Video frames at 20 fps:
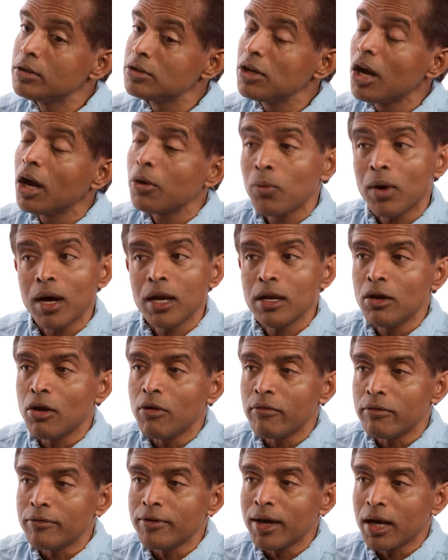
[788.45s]
It's not wildly
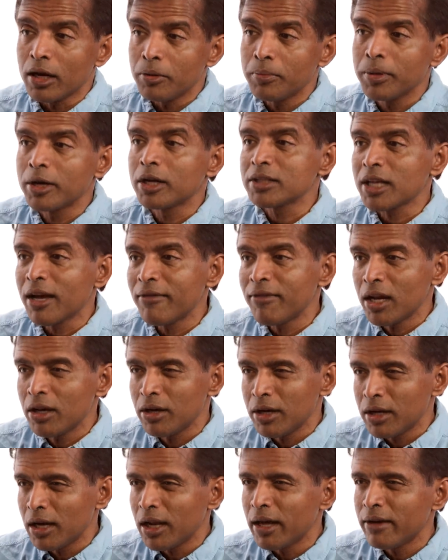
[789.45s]
overvalued because I've
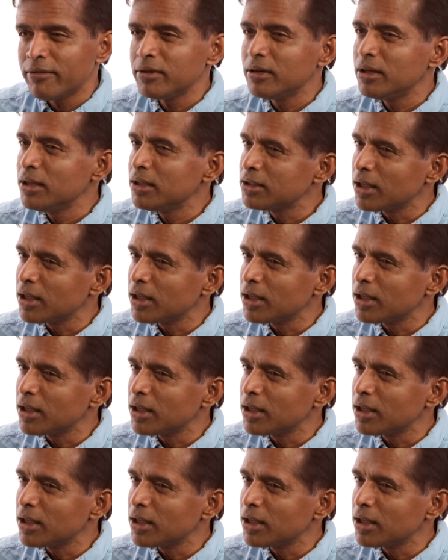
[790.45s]
added 11,